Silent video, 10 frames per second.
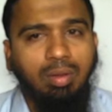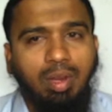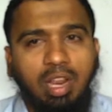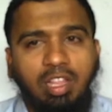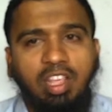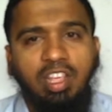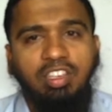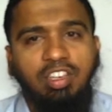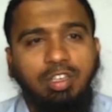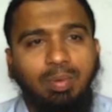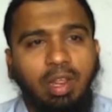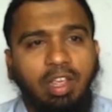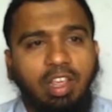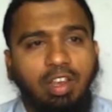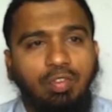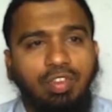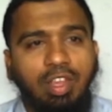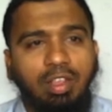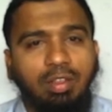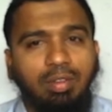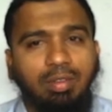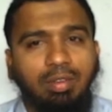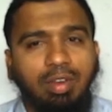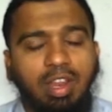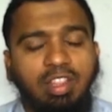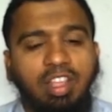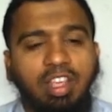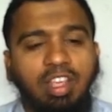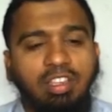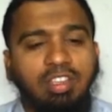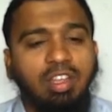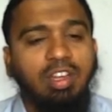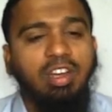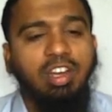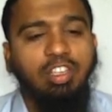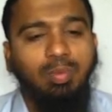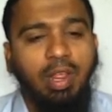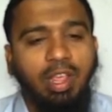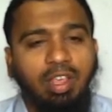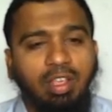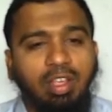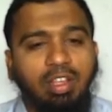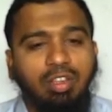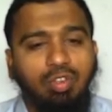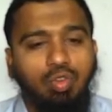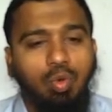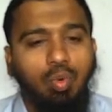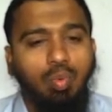nothing is displaying, can you see, nothing is displaying. So